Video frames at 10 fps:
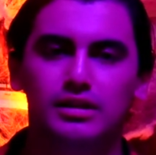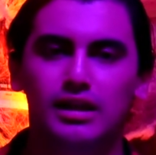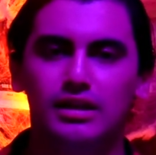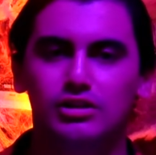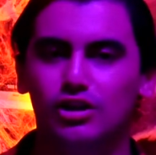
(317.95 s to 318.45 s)

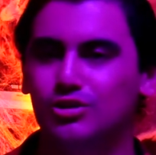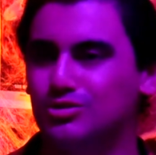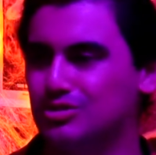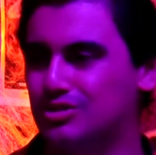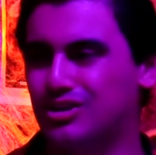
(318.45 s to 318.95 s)
They
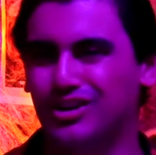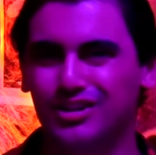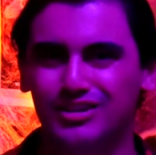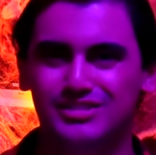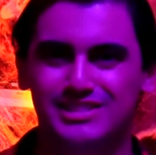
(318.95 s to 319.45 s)
don't
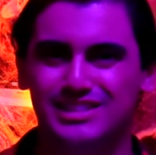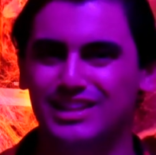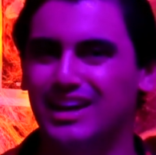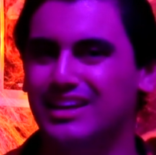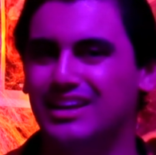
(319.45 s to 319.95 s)
curse
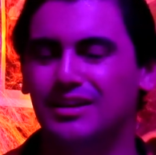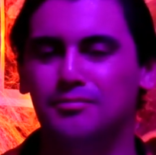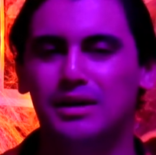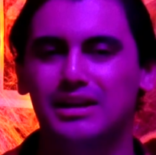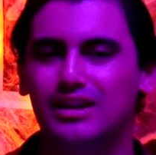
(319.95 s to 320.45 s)
like
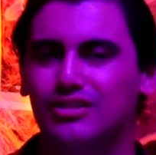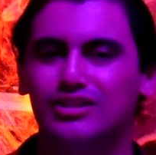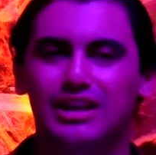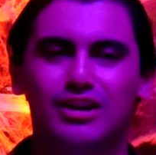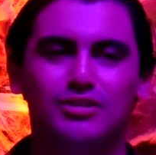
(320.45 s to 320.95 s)
many other
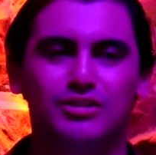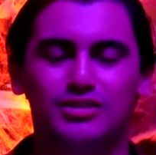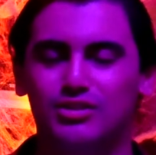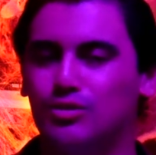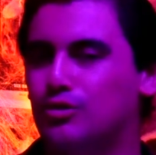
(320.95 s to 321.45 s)
characters
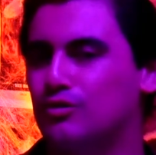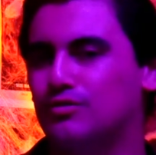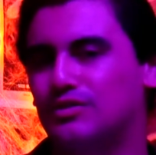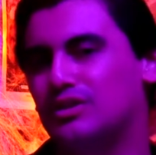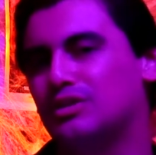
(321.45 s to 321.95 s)
in horror
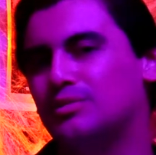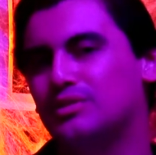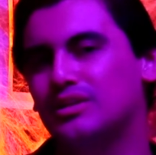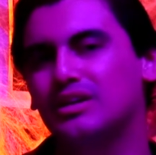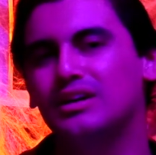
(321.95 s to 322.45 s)
films